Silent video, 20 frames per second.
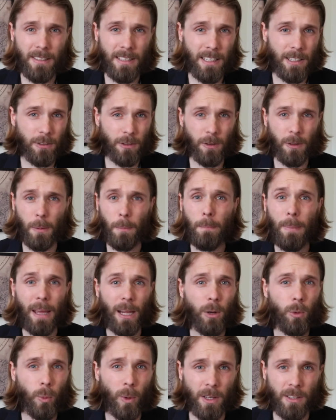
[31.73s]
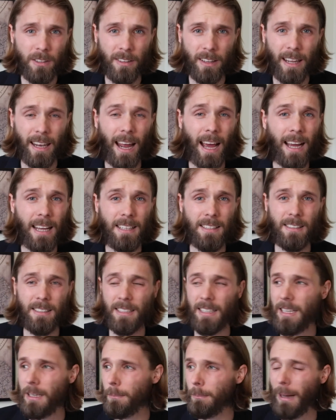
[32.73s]
These are the big ones that I
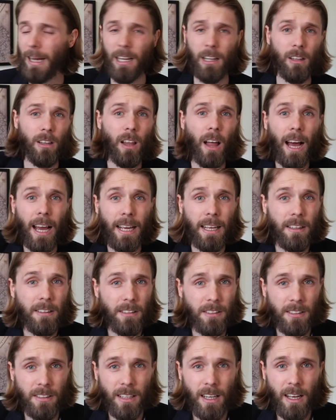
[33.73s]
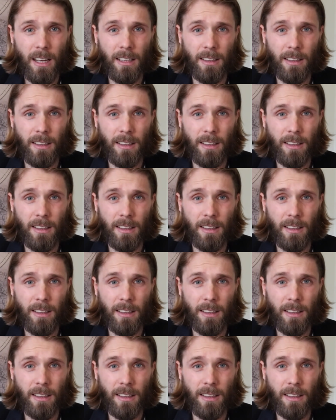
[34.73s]
see in my clients,